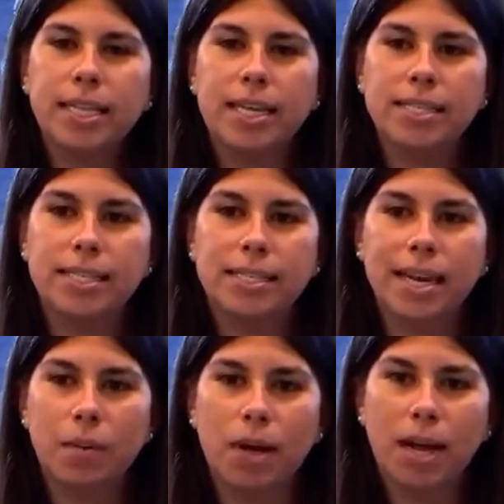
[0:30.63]
lessons that
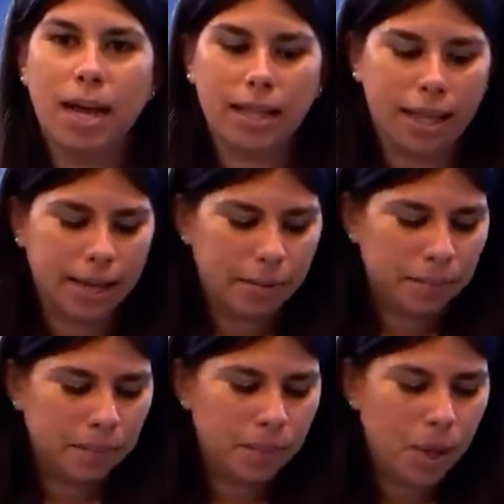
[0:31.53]
I want to highlight.
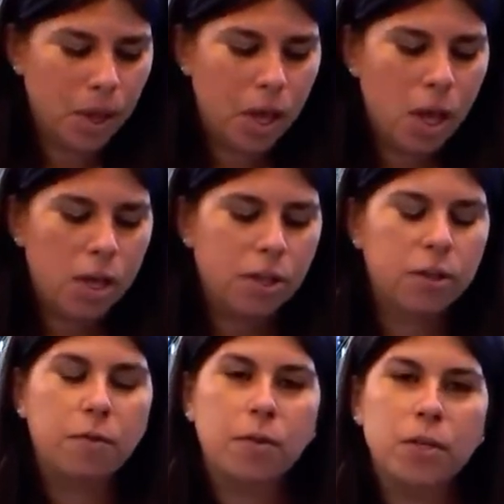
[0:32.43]

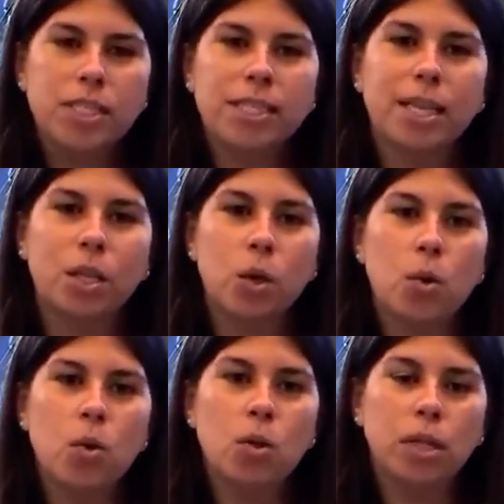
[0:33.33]
The first is that
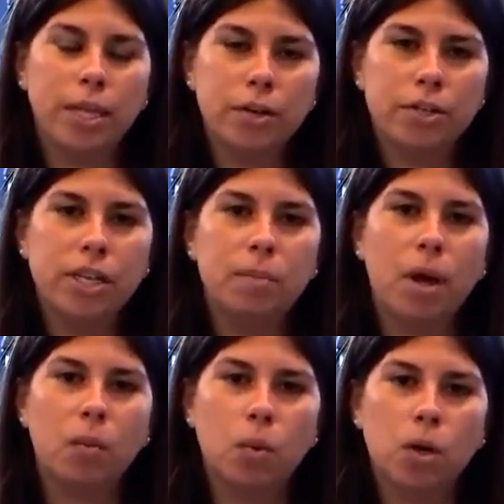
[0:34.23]
local leadership
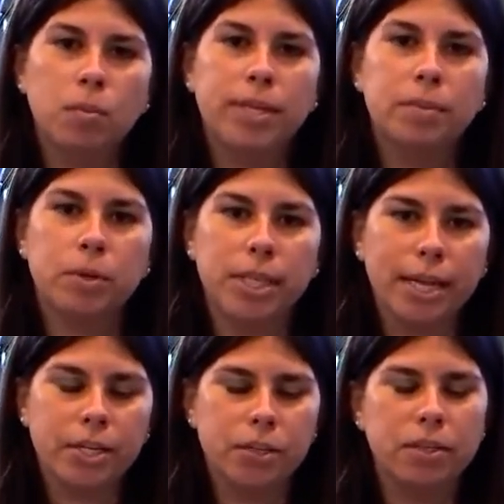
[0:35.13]
on workplace
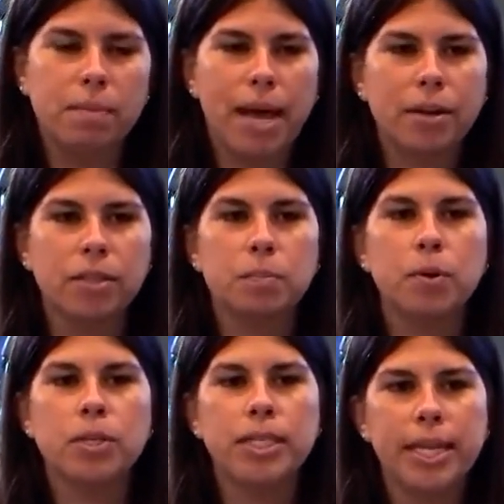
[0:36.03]
protections matters,
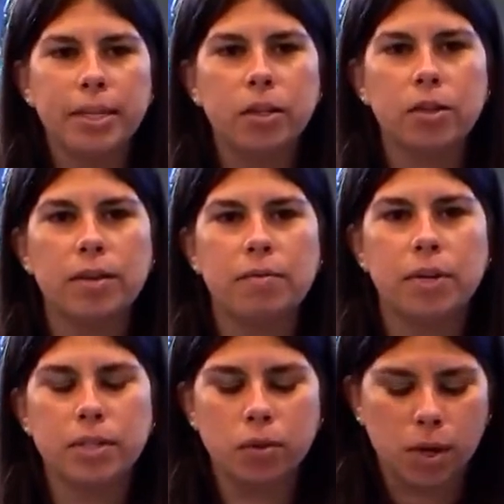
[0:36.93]
particularly for
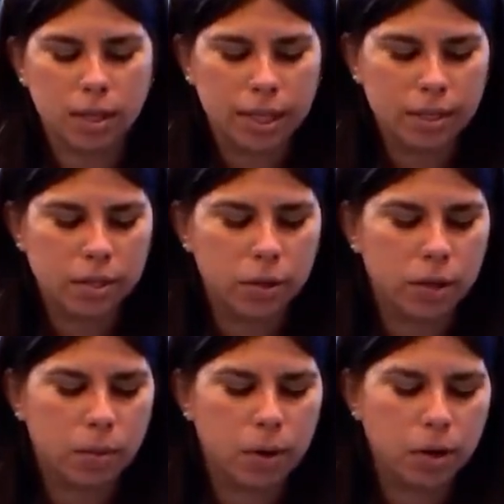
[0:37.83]
historically
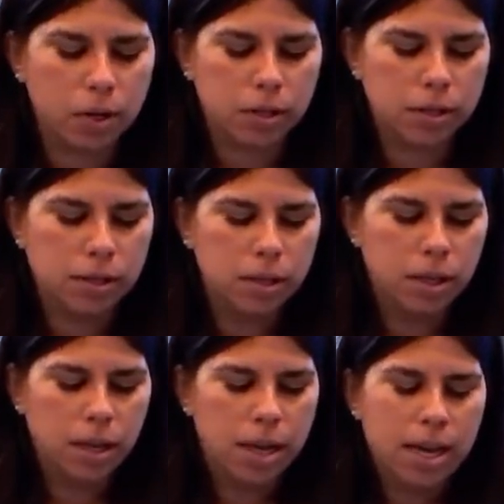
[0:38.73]
excluded workers.
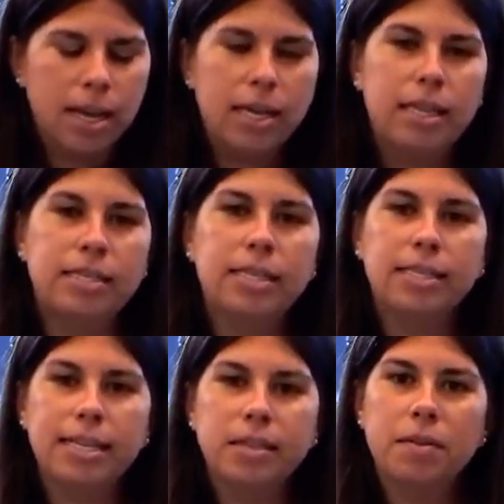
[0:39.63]
The
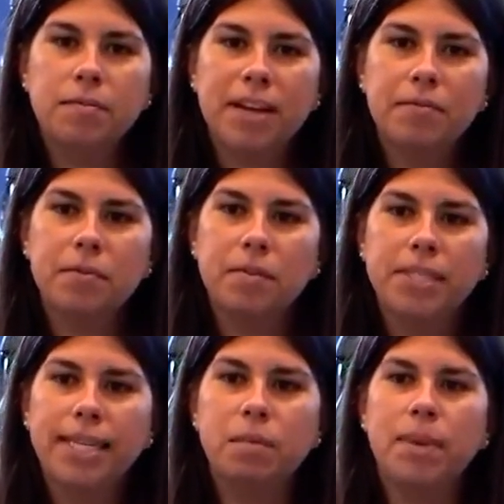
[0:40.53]
success of the Fight for
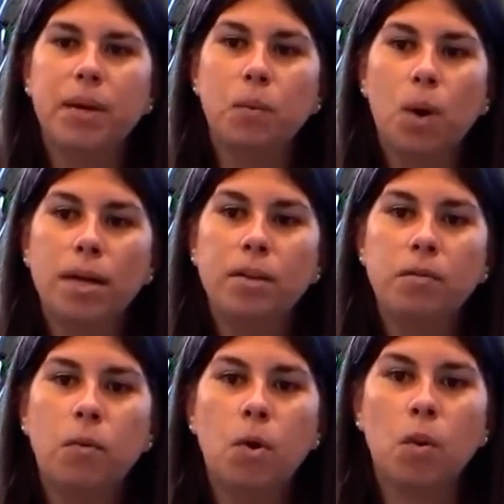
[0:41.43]
15 meant 1 in
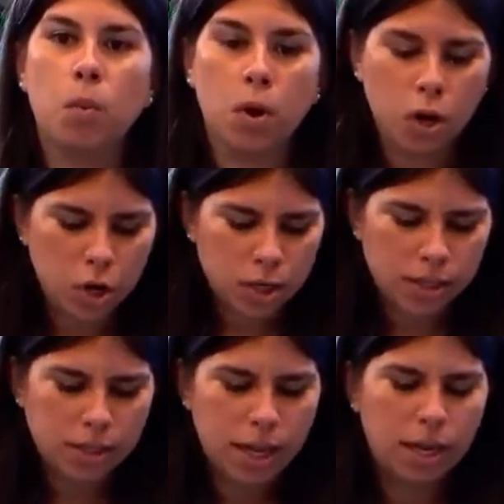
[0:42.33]
4
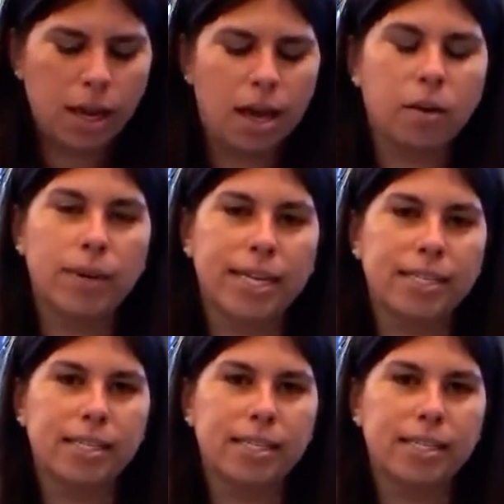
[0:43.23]
workers got a raise in